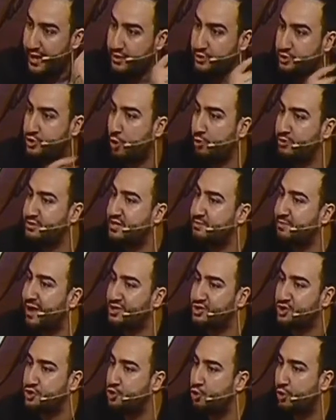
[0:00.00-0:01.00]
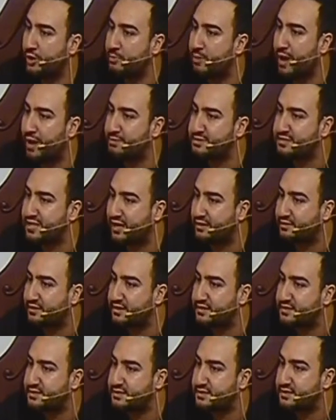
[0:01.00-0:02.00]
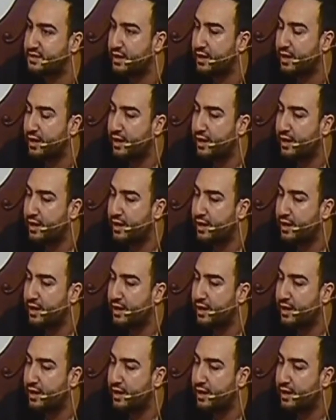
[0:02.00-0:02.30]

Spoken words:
Don't imagine your Imam is like this.